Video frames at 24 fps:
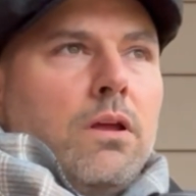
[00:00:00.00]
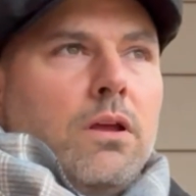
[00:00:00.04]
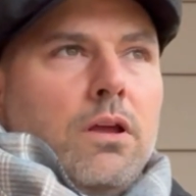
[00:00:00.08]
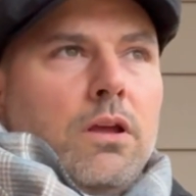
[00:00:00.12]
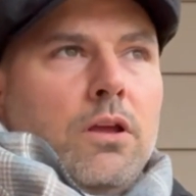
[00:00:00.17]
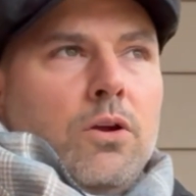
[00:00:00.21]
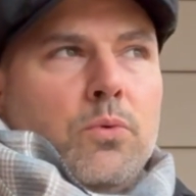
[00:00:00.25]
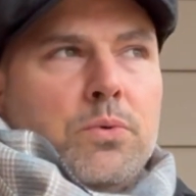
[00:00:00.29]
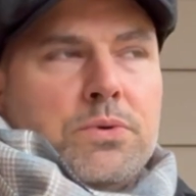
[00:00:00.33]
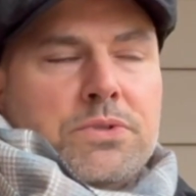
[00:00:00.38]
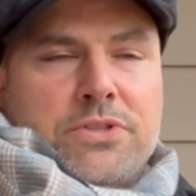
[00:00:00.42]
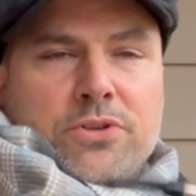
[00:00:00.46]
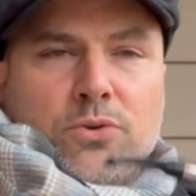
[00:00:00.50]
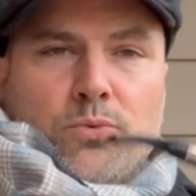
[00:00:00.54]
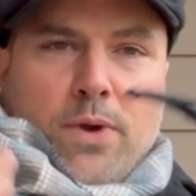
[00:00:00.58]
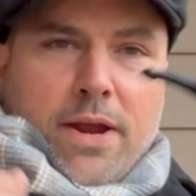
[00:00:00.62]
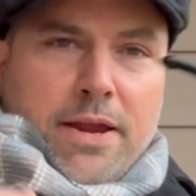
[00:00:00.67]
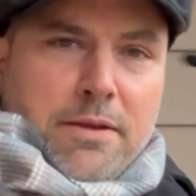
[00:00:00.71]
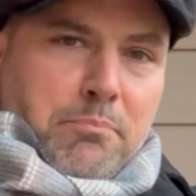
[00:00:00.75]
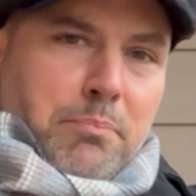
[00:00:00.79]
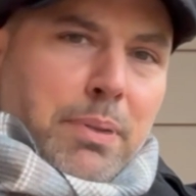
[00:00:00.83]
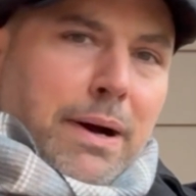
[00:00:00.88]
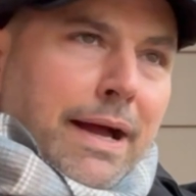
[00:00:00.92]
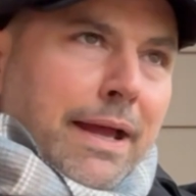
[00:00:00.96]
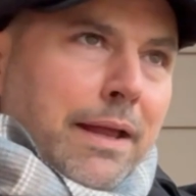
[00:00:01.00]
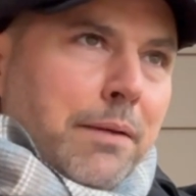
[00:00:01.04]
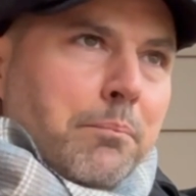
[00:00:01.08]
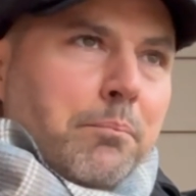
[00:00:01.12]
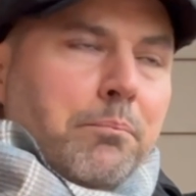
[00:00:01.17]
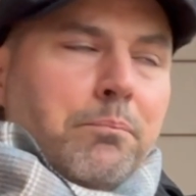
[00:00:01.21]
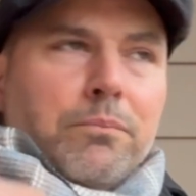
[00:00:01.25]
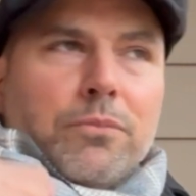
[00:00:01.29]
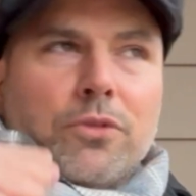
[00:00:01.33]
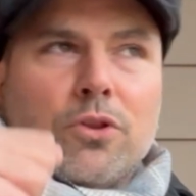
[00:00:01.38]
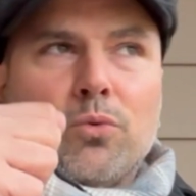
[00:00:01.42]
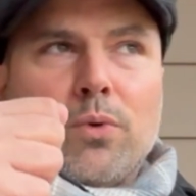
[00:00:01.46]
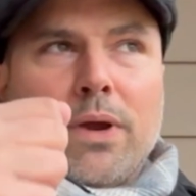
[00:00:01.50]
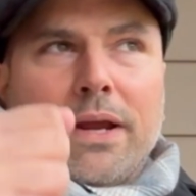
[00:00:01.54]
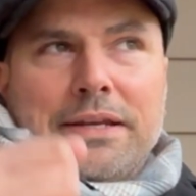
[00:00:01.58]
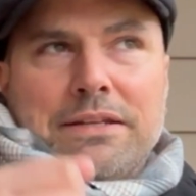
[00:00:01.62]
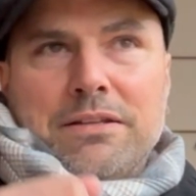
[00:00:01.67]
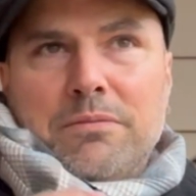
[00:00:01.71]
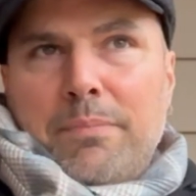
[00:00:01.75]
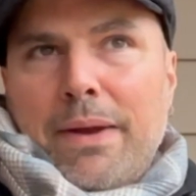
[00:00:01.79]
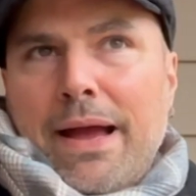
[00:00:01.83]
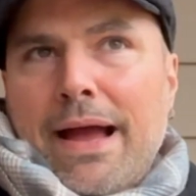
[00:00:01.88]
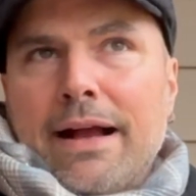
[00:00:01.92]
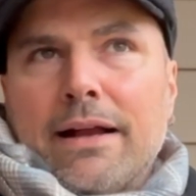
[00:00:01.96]
It was the right pipe, the right
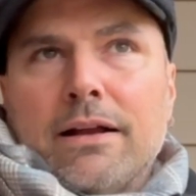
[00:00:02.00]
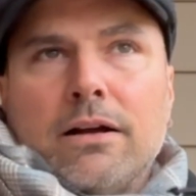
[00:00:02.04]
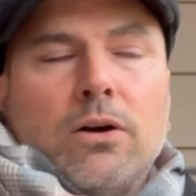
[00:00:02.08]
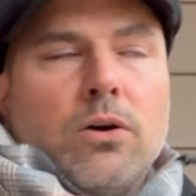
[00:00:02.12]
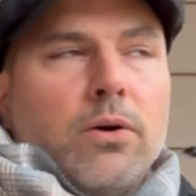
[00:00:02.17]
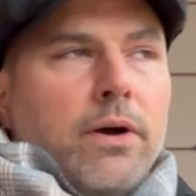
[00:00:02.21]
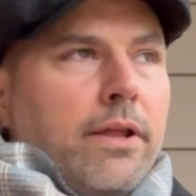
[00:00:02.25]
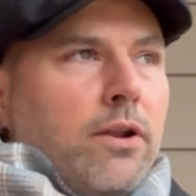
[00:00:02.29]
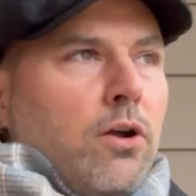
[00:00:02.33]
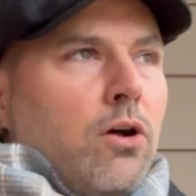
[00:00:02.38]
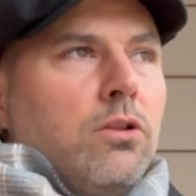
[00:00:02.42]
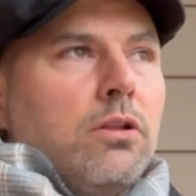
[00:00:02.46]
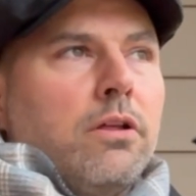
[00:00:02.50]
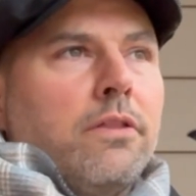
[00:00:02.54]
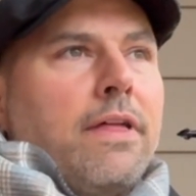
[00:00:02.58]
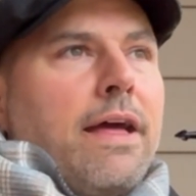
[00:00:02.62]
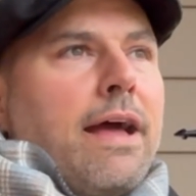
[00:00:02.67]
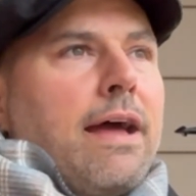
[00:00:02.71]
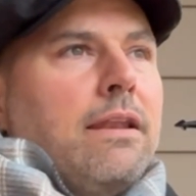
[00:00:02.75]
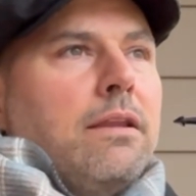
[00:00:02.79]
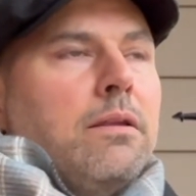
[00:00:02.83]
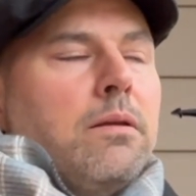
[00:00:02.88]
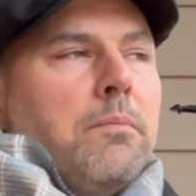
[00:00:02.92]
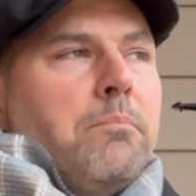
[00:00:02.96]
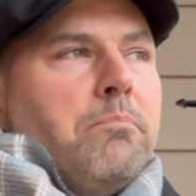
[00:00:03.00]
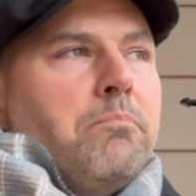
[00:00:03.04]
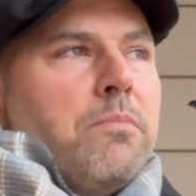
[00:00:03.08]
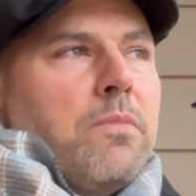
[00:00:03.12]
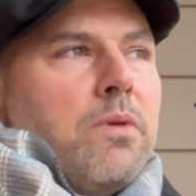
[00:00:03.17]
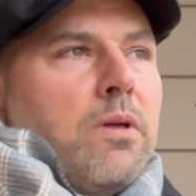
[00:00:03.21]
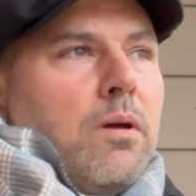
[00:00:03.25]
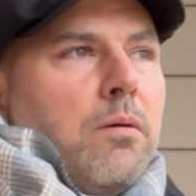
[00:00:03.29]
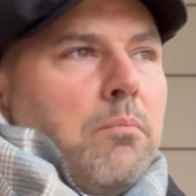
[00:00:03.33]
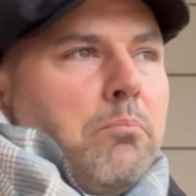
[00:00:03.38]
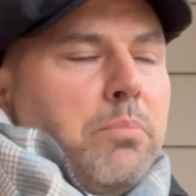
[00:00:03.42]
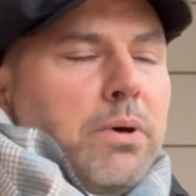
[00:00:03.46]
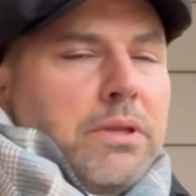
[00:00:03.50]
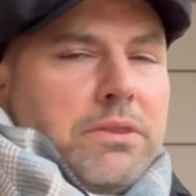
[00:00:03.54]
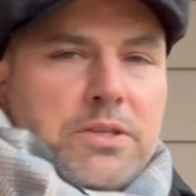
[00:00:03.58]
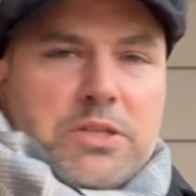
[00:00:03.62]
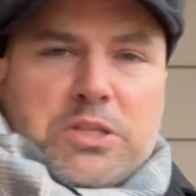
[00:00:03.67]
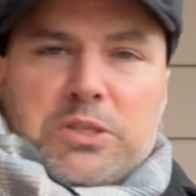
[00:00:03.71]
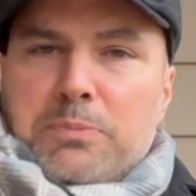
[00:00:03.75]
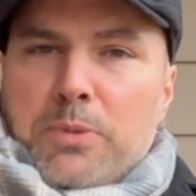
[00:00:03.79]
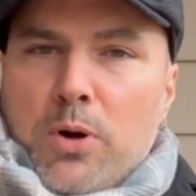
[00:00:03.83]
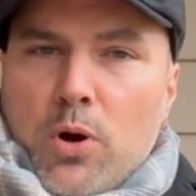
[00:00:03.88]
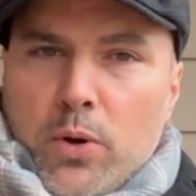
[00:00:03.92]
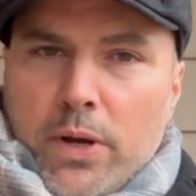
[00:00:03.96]
tobacco, and all of that. But the
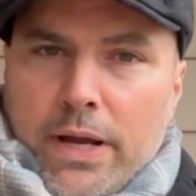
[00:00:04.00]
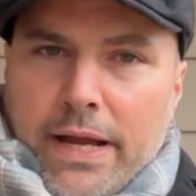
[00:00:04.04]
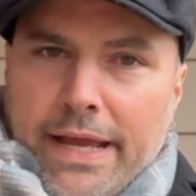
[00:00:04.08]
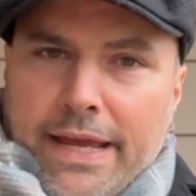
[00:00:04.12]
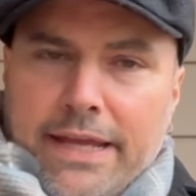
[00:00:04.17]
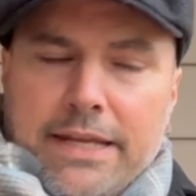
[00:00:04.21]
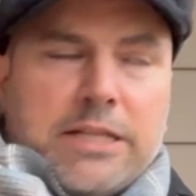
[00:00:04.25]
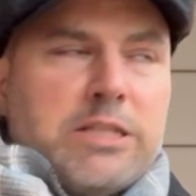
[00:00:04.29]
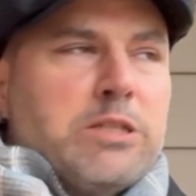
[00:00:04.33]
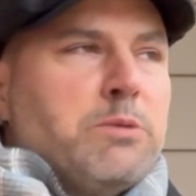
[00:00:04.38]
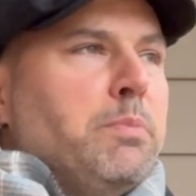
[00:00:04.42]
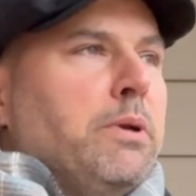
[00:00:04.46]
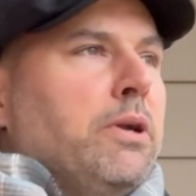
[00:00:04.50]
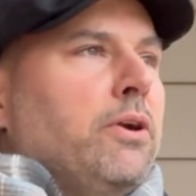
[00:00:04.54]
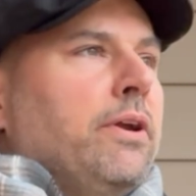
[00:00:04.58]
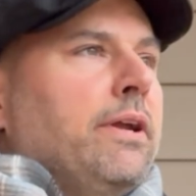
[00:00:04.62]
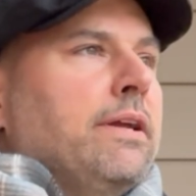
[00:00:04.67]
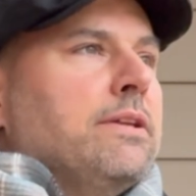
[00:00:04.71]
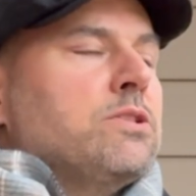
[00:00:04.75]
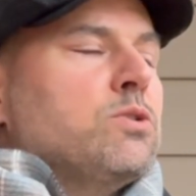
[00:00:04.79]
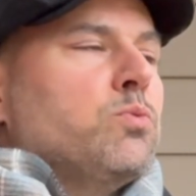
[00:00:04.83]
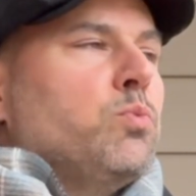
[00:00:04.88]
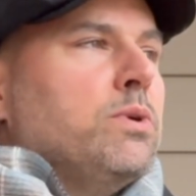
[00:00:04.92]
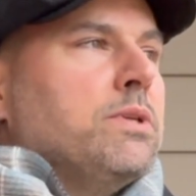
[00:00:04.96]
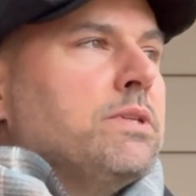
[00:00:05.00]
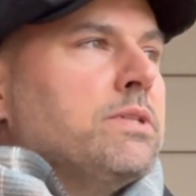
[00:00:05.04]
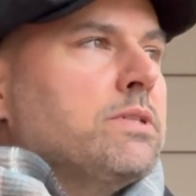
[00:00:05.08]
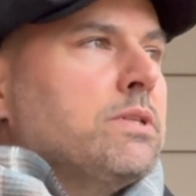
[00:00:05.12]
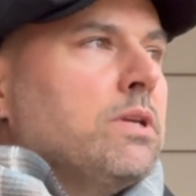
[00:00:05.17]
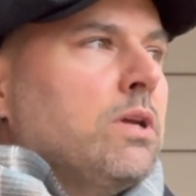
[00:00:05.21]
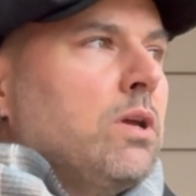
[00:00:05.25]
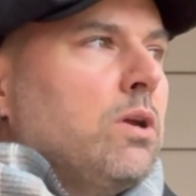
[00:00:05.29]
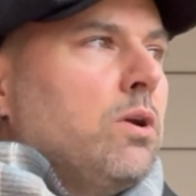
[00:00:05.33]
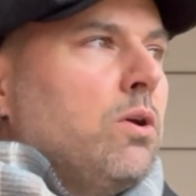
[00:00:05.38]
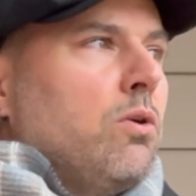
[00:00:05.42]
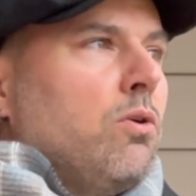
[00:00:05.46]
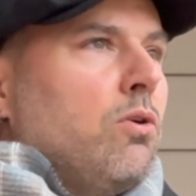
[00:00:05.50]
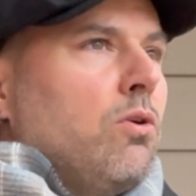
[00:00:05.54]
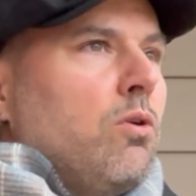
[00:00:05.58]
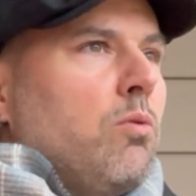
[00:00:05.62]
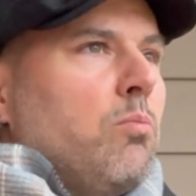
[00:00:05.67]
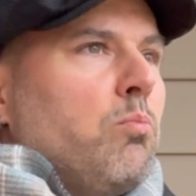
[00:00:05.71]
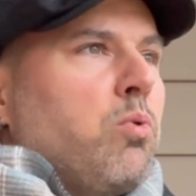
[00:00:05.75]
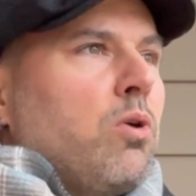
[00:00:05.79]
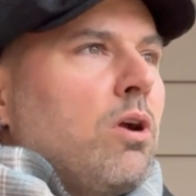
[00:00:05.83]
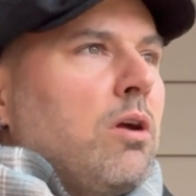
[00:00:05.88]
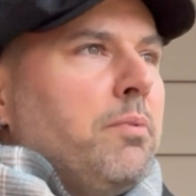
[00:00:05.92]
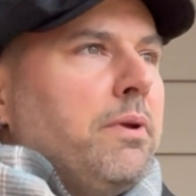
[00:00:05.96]
smoke I had experienced was
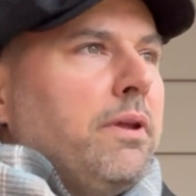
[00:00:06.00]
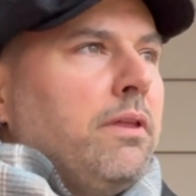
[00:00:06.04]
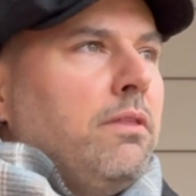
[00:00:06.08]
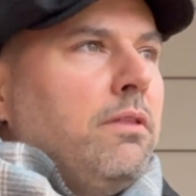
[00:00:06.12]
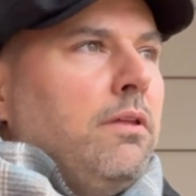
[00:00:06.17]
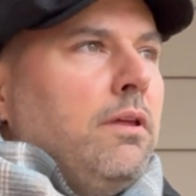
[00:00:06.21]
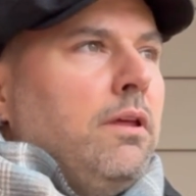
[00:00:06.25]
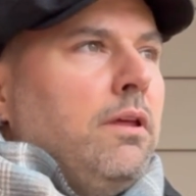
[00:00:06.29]
probably